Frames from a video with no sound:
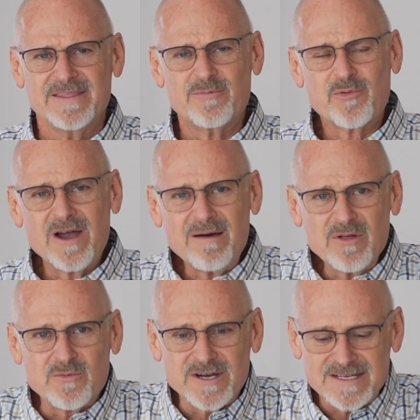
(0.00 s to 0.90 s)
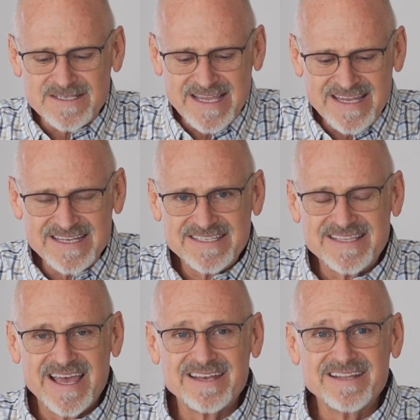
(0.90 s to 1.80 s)
The problem was,
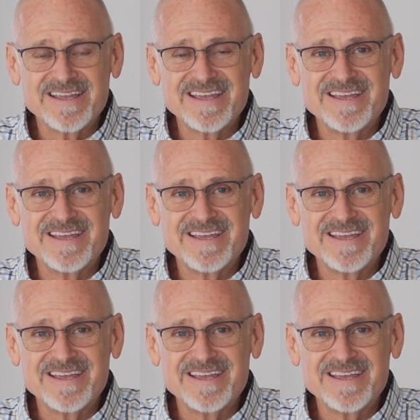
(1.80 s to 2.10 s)
is that